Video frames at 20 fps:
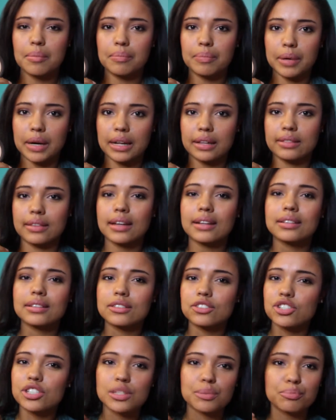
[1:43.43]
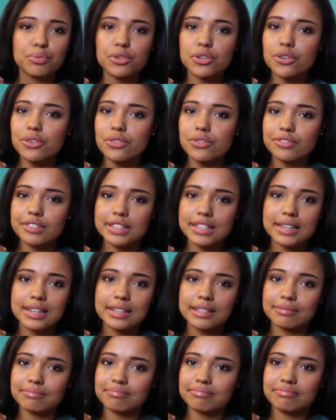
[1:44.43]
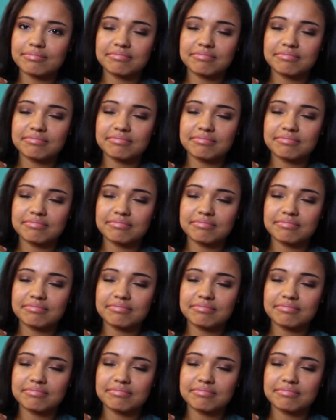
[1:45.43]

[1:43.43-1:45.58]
But that just proves that